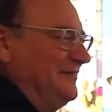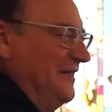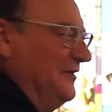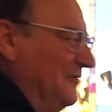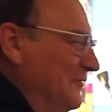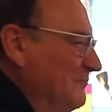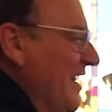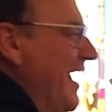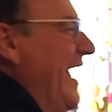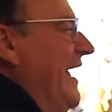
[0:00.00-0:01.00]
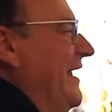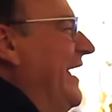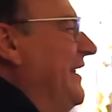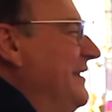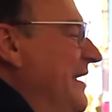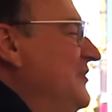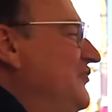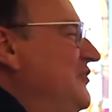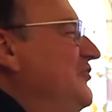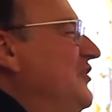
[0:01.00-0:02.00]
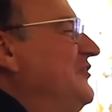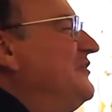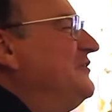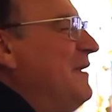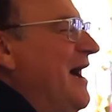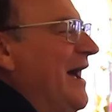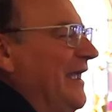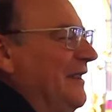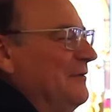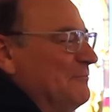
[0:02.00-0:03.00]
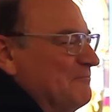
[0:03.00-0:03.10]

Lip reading: So, and she just smiled.